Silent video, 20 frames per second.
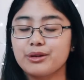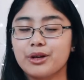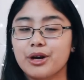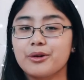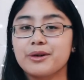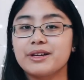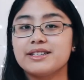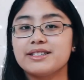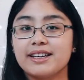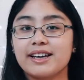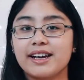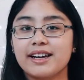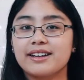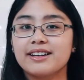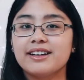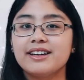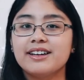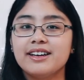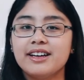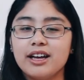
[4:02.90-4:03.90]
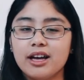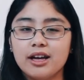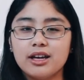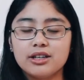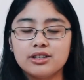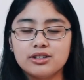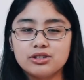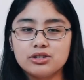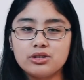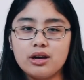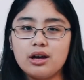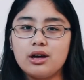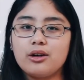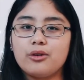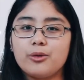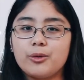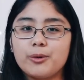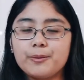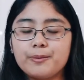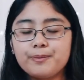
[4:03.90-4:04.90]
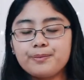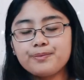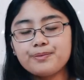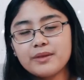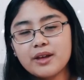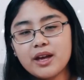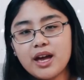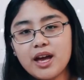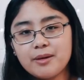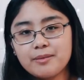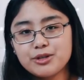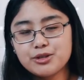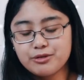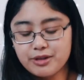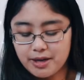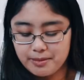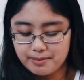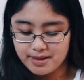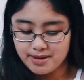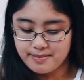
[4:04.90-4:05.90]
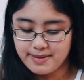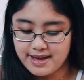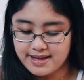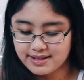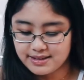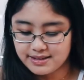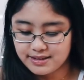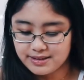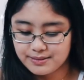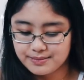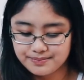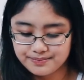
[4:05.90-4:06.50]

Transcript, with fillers: go insane, so I've been trying my best.